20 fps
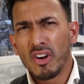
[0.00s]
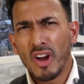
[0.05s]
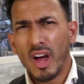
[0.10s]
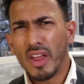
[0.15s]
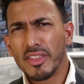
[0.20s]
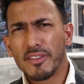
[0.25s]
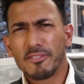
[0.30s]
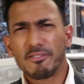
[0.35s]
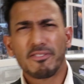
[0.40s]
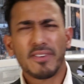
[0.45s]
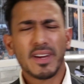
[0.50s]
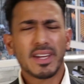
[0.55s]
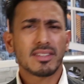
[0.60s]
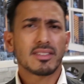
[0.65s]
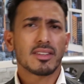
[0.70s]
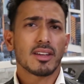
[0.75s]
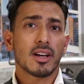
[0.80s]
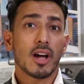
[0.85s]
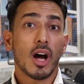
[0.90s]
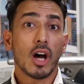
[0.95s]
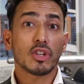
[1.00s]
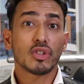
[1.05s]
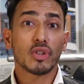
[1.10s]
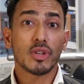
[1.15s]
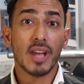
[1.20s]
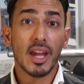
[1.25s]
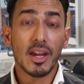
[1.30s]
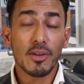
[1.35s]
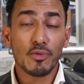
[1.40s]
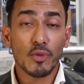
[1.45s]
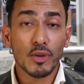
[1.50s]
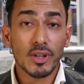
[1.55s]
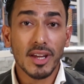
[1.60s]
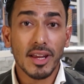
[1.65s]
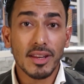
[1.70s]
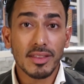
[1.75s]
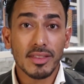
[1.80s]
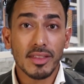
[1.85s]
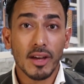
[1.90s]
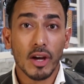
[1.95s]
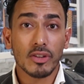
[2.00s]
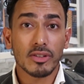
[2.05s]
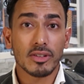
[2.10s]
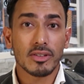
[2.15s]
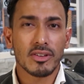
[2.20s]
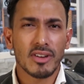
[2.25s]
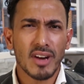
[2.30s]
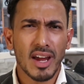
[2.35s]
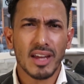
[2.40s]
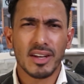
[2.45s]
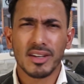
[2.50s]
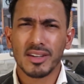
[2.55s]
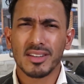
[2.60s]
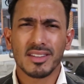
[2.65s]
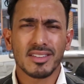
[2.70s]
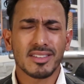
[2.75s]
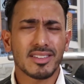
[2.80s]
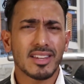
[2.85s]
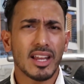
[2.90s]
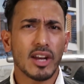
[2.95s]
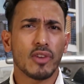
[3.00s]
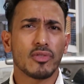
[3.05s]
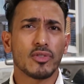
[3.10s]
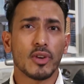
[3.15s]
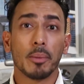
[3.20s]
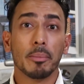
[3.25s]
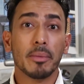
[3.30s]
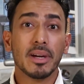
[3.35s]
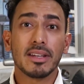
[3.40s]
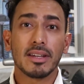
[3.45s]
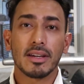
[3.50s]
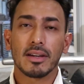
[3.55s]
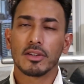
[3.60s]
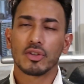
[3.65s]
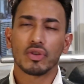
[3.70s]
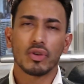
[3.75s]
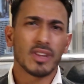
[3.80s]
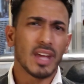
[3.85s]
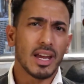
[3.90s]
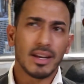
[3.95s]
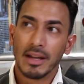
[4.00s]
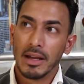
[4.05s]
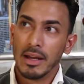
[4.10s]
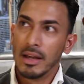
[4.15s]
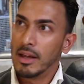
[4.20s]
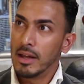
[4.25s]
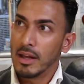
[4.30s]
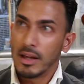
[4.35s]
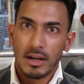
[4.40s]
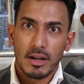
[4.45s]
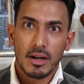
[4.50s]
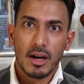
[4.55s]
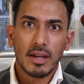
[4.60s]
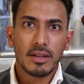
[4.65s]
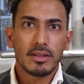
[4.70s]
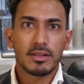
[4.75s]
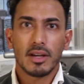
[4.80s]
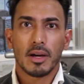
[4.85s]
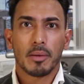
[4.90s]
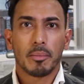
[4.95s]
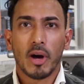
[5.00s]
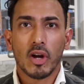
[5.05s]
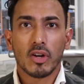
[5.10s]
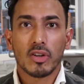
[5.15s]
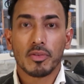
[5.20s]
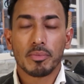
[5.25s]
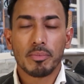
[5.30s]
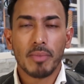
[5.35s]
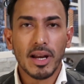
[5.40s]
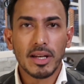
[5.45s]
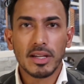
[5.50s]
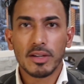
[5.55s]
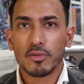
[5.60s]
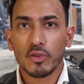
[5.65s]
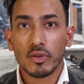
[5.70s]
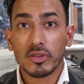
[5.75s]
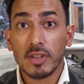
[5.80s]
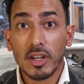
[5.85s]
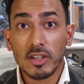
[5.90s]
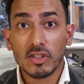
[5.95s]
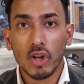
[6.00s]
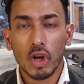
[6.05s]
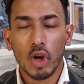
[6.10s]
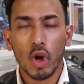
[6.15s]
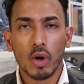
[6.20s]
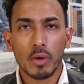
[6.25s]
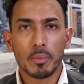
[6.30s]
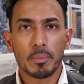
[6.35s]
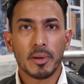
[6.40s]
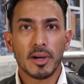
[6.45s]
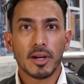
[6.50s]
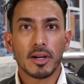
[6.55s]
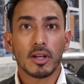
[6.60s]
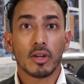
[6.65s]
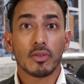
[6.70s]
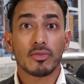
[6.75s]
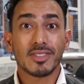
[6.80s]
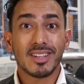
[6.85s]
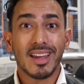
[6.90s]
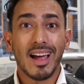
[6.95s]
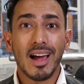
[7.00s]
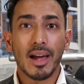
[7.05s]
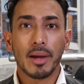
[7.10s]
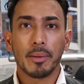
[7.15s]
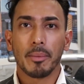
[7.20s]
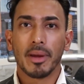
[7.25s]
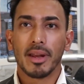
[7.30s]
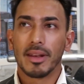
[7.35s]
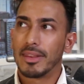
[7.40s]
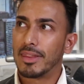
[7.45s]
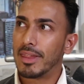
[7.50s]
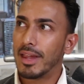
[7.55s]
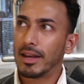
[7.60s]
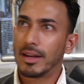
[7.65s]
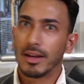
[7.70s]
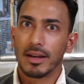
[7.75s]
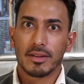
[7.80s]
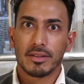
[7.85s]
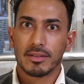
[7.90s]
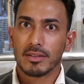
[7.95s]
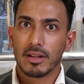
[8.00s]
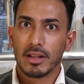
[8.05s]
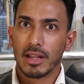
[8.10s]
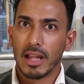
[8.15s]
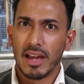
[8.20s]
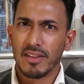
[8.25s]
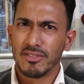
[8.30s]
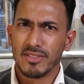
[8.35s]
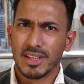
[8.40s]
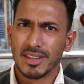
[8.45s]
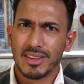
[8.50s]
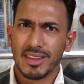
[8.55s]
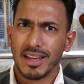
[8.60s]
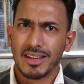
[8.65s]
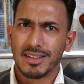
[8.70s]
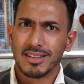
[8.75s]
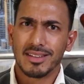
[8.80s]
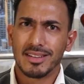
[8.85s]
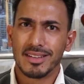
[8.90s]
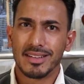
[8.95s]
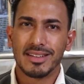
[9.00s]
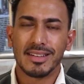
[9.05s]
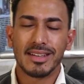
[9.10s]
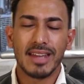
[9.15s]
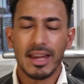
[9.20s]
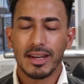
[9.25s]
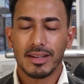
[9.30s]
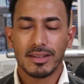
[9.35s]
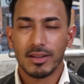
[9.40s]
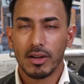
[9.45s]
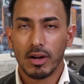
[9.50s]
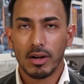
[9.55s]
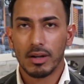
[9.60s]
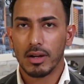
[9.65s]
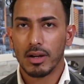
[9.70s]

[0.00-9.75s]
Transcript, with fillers: Rather fix the car today for 10,000 Rand instead of committing to that crazy amount of money for such a long period of time and then still having that debt.